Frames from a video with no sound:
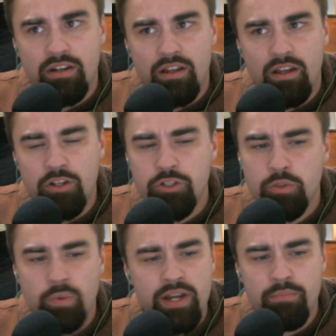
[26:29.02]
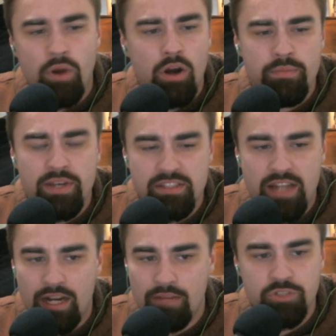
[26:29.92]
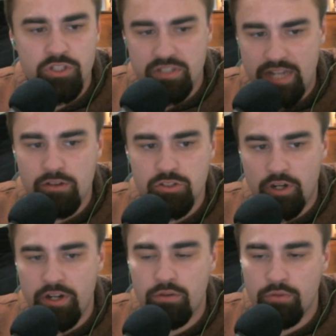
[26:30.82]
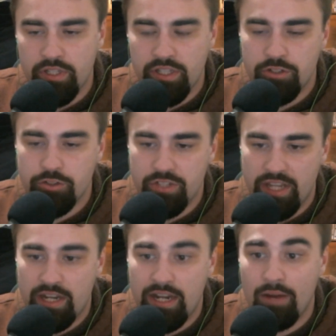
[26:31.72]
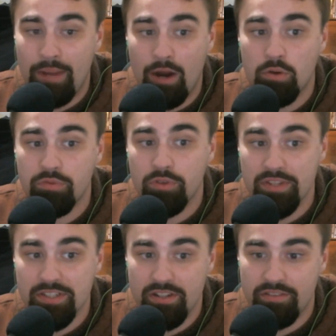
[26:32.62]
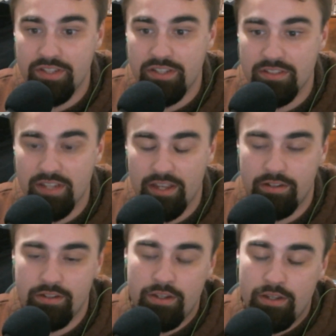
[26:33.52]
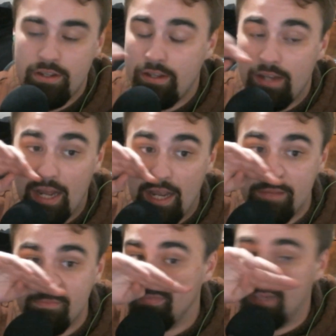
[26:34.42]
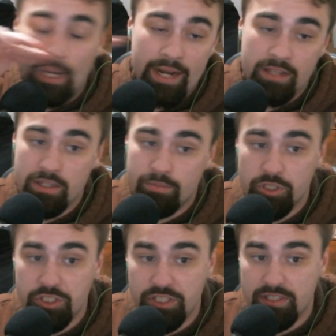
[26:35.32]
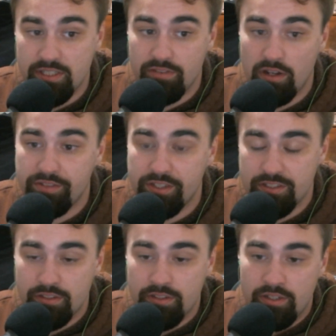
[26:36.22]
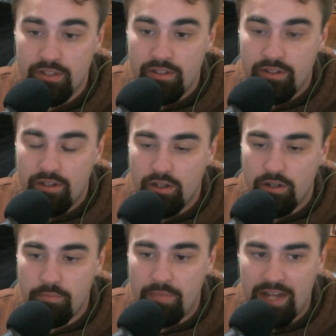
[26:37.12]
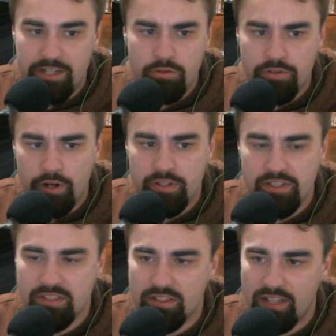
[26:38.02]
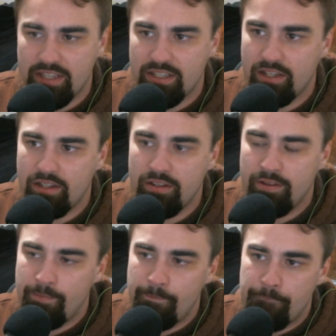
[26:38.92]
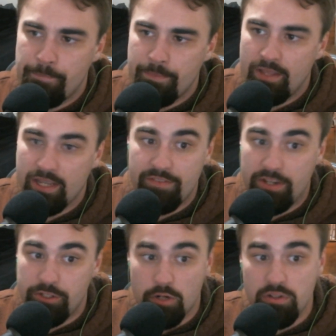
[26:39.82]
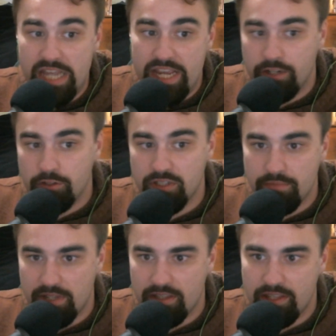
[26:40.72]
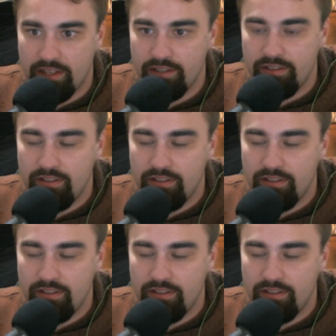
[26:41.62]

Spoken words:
underrated part of my stack. I'm just now starting to really understand how powerful this stuff is, and I am highly appreciative of it. I don't notice like if I don't take it or something that